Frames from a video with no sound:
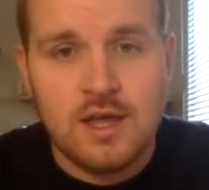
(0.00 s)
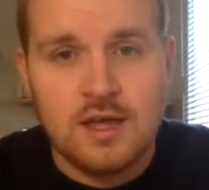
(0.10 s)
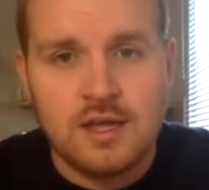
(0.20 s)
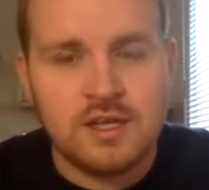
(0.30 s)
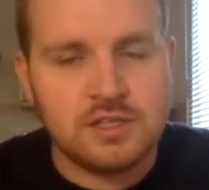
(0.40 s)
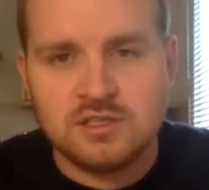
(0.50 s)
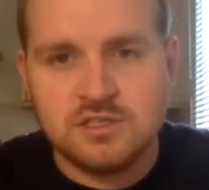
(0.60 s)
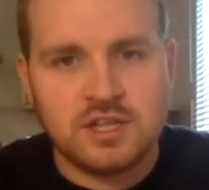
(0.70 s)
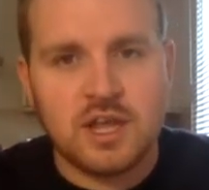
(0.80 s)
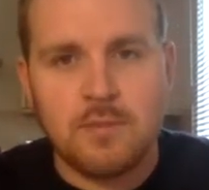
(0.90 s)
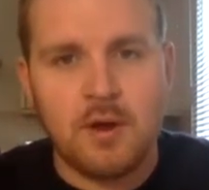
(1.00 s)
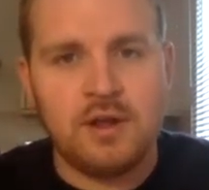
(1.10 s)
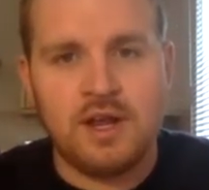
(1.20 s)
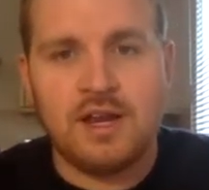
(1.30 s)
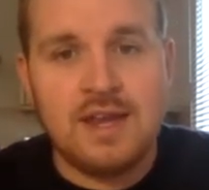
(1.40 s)
he doesn't sing about it in
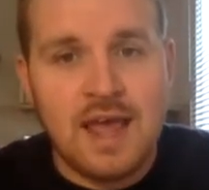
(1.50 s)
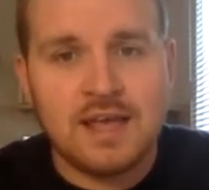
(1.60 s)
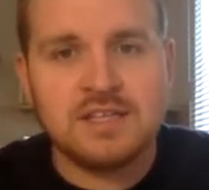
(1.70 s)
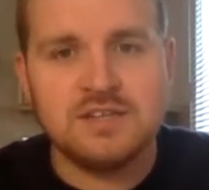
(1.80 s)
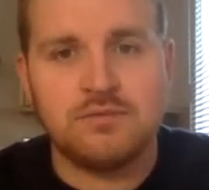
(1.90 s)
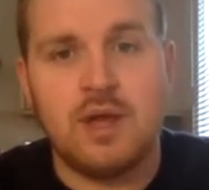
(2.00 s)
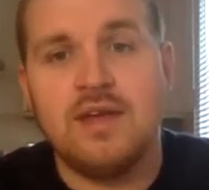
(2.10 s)
a negative way.